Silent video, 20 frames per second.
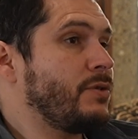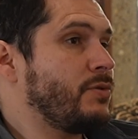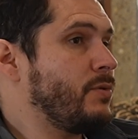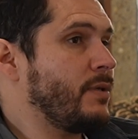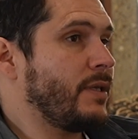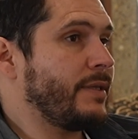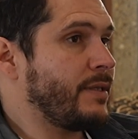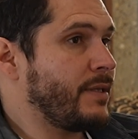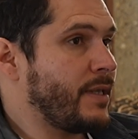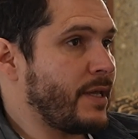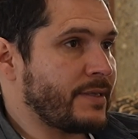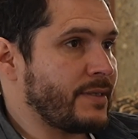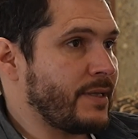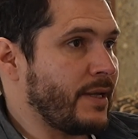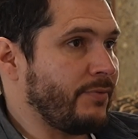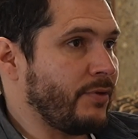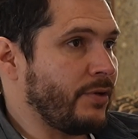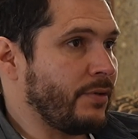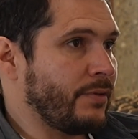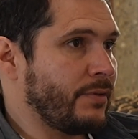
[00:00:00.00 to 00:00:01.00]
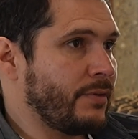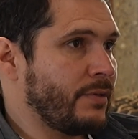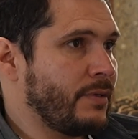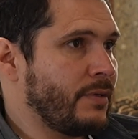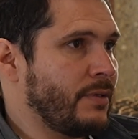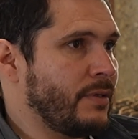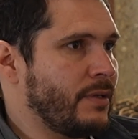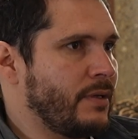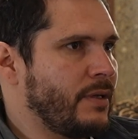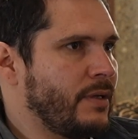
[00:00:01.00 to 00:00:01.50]
to the next level
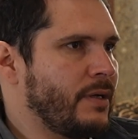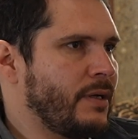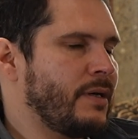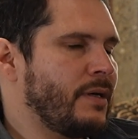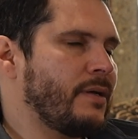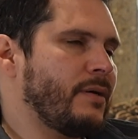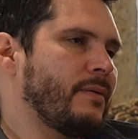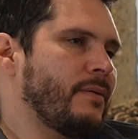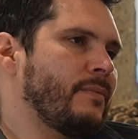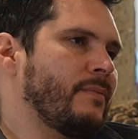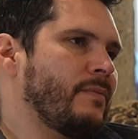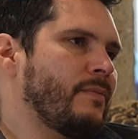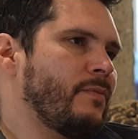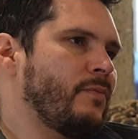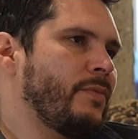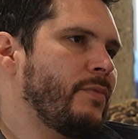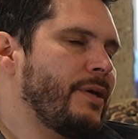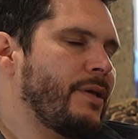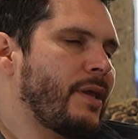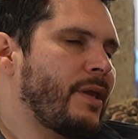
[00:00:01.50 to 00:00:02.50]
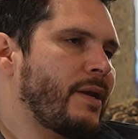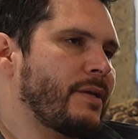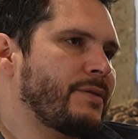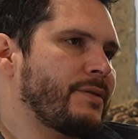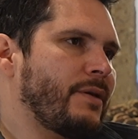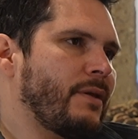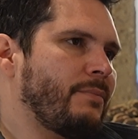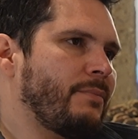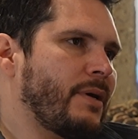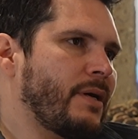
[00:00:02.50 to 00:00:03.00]
with an
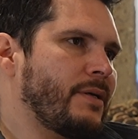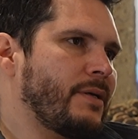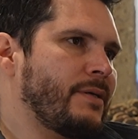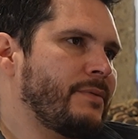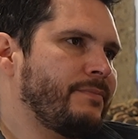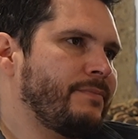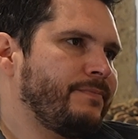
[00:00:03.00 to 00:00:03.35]
external partner.